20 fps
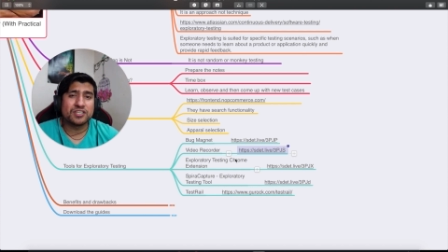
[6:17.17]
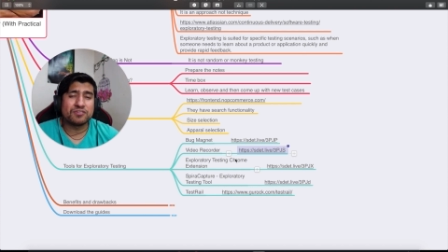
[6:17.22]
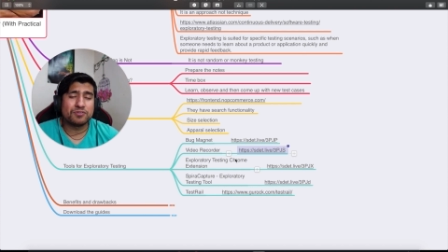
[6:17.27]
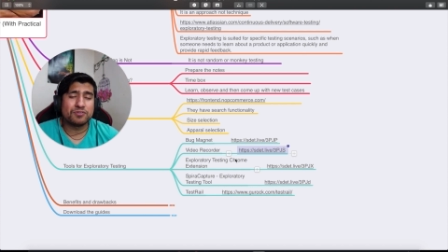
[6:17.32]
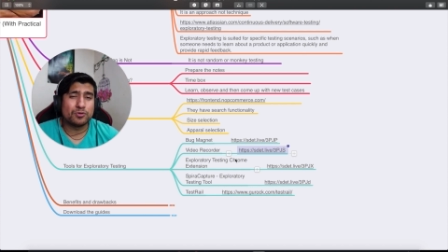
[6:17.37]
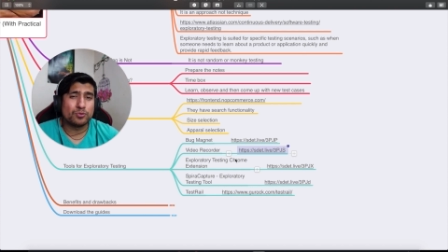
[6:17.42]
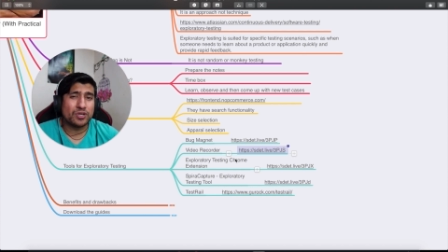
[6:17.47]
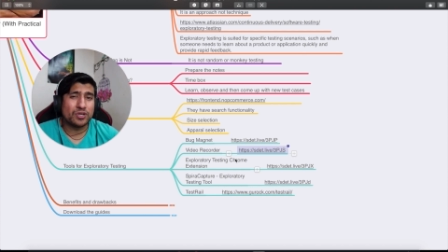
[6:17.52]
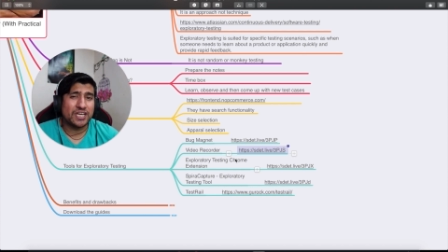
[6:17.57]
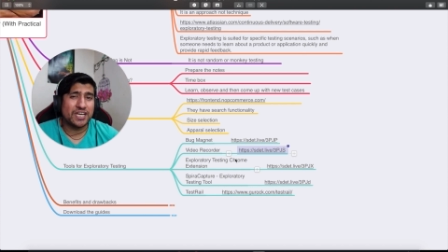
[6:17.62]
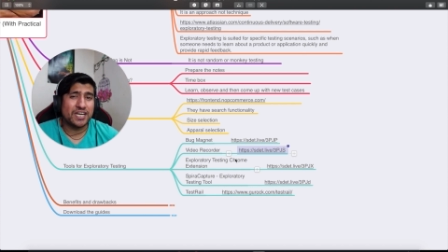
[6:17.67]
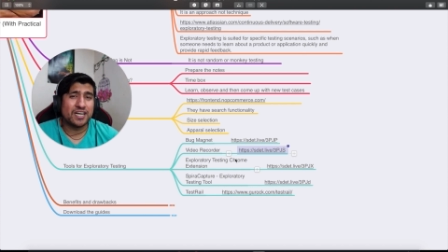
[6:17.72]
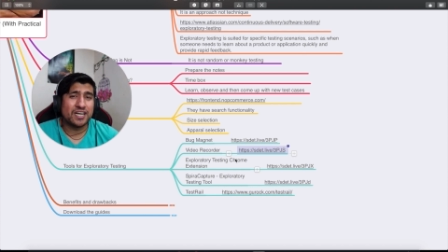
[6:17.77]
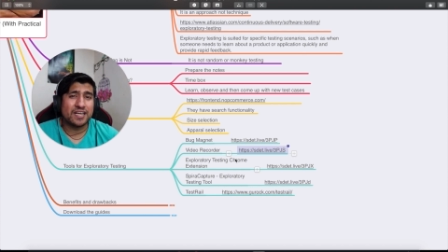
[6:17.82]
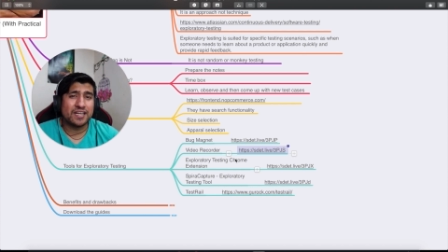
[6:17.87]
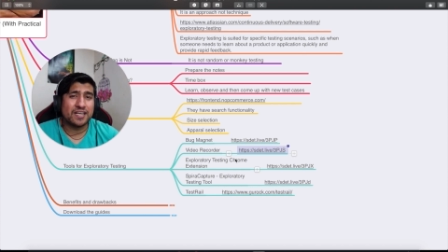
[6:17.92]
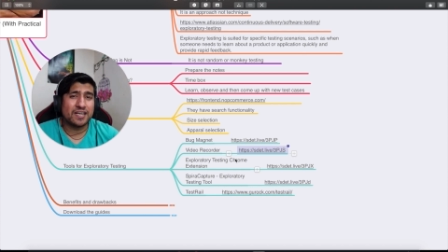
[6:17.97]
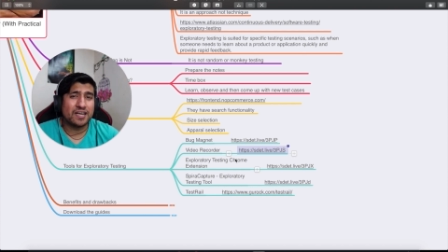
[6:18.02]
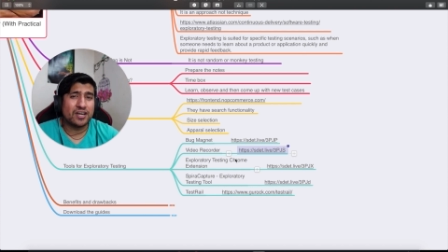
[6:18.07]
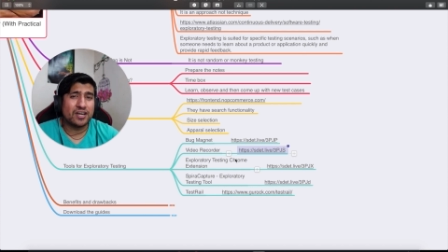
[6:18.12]
if you need
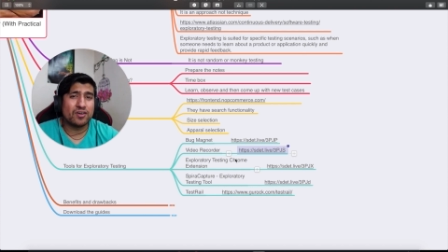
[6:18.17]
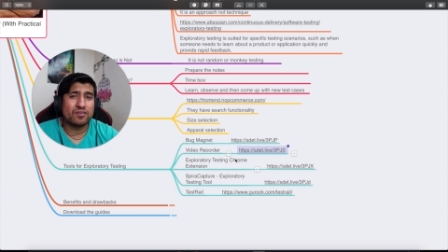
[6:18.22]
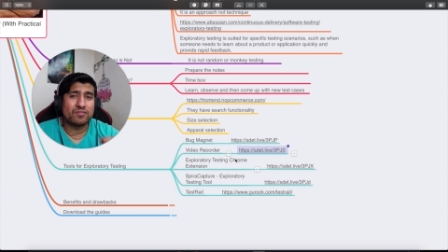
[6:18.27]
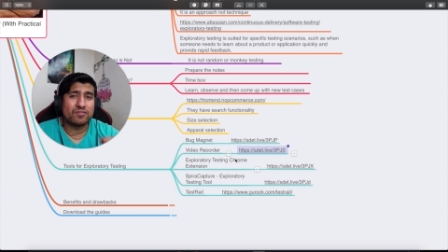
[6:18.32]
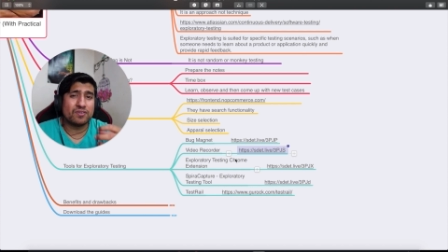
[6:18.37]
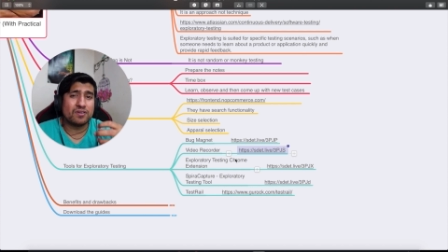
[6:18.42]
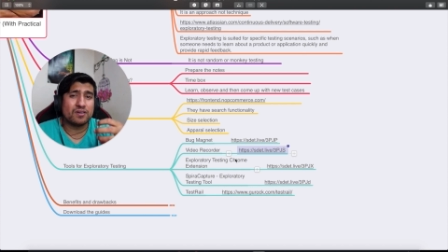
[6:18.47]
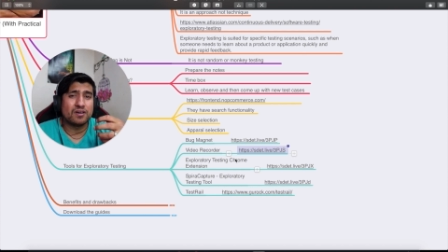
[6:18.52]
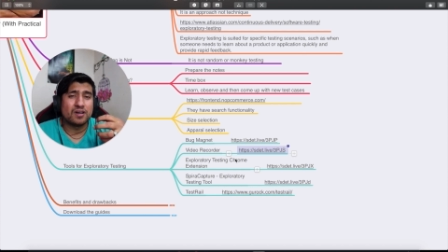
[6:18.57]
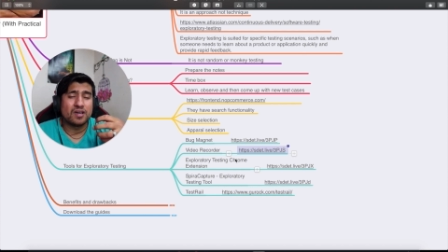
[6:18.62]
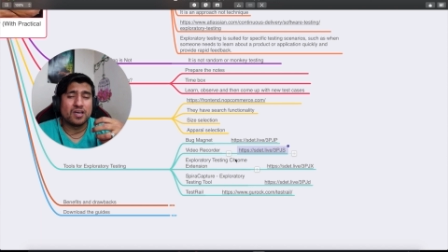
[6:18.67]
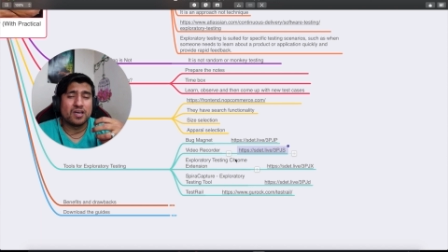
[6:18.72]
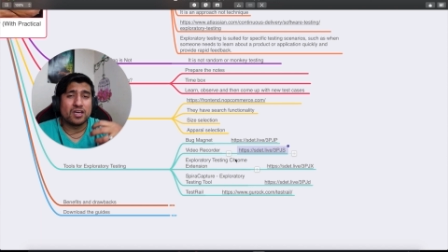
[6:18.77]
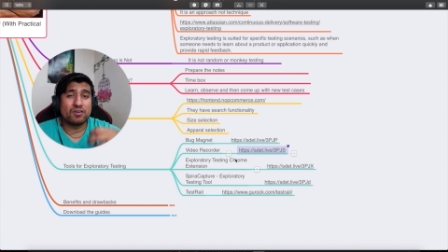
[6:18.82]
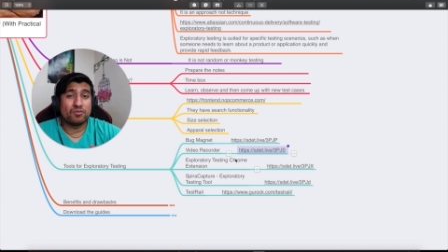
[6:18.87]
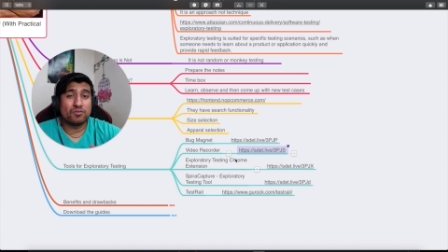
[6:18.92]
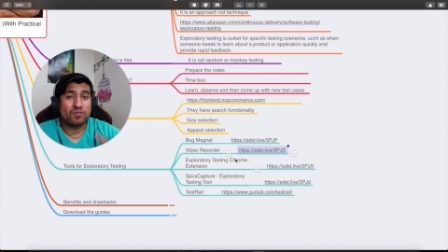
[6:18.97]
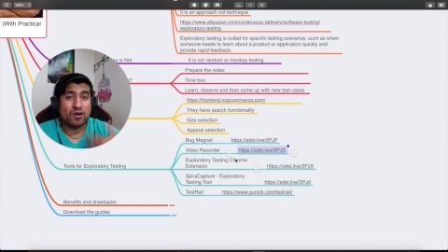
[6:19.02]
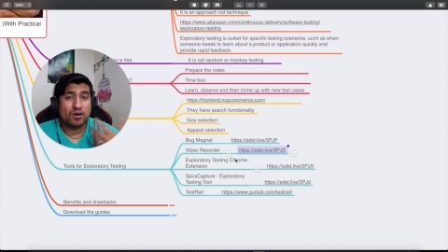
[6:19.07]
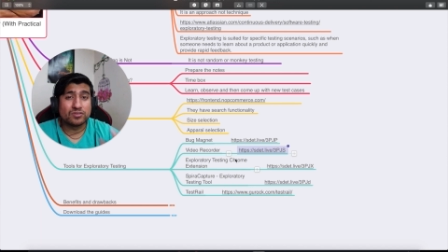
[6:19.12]
any kind of uh,
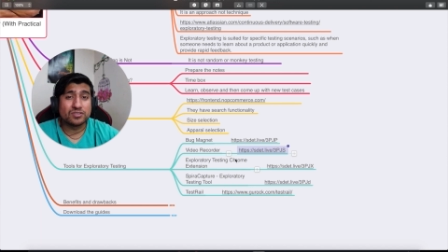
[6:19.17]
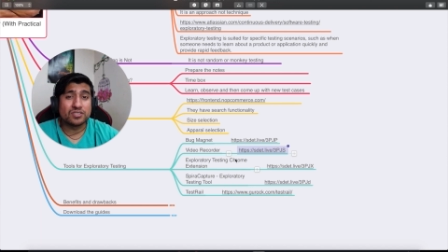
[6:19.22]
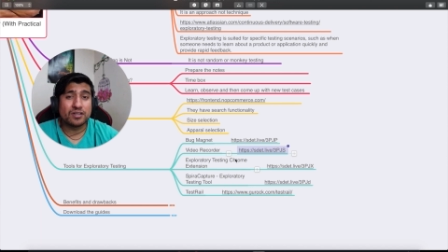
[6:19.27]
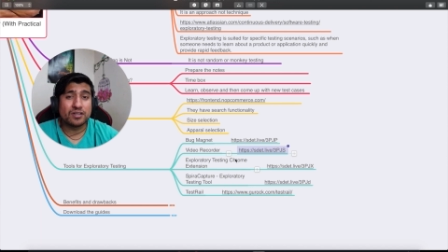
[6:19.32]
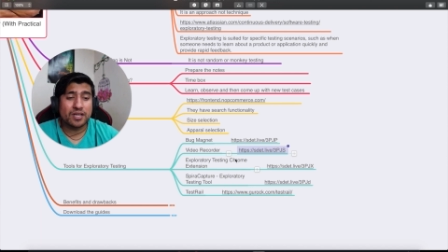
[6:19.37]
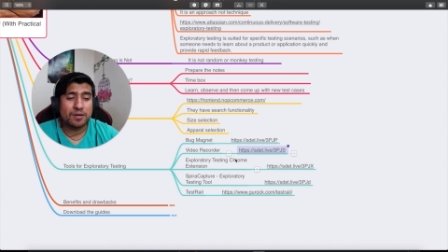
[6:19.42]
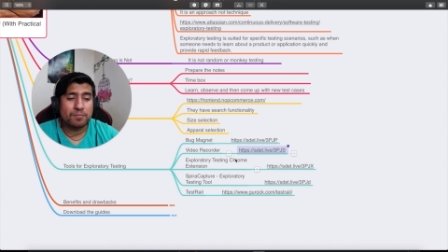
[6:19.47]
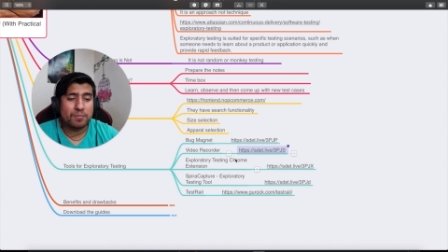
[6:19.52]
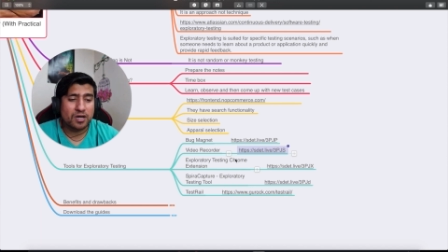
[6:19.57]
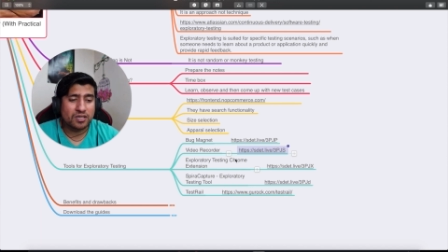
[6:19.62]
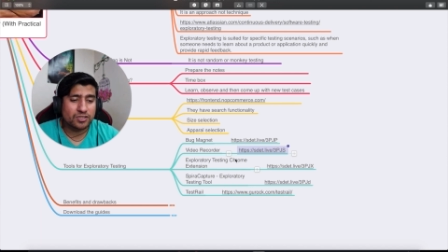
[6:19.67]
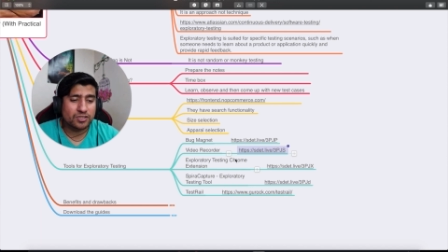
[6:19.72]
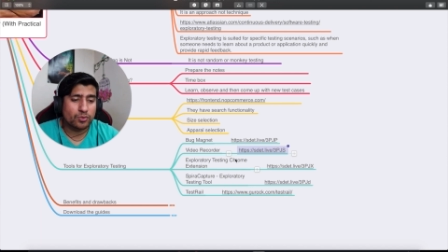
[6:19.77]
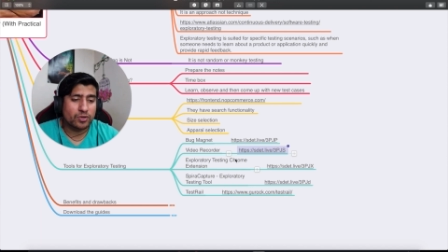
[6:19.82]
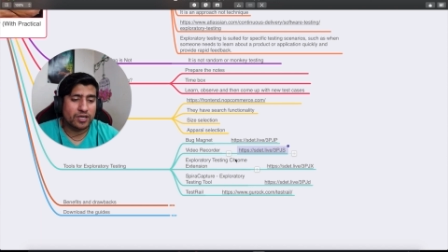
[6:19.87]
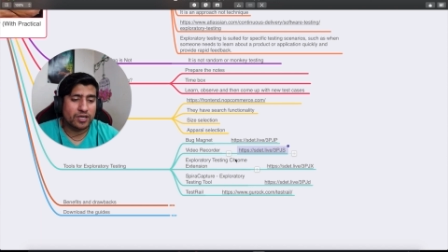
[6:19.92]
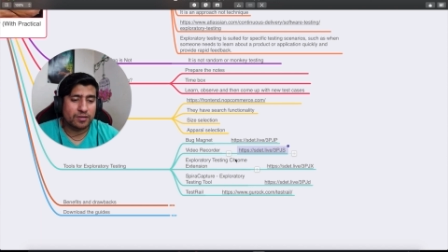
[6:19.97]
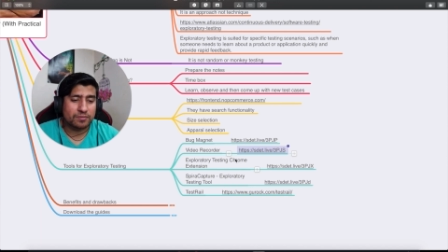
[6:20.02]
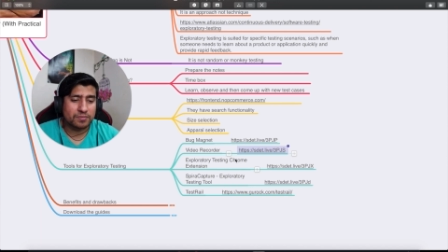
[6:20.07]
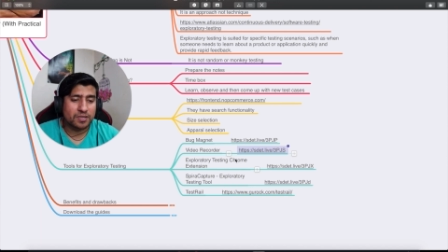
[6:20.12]
if you found certain bug, you
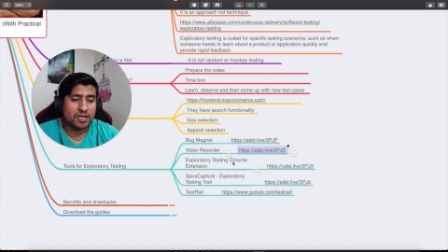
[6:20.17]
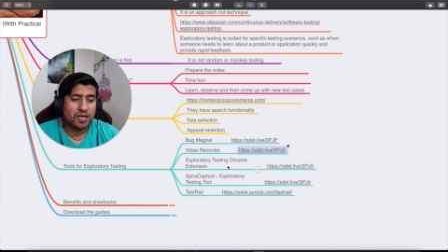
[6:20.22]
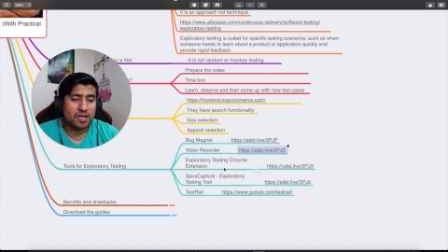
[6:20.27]
can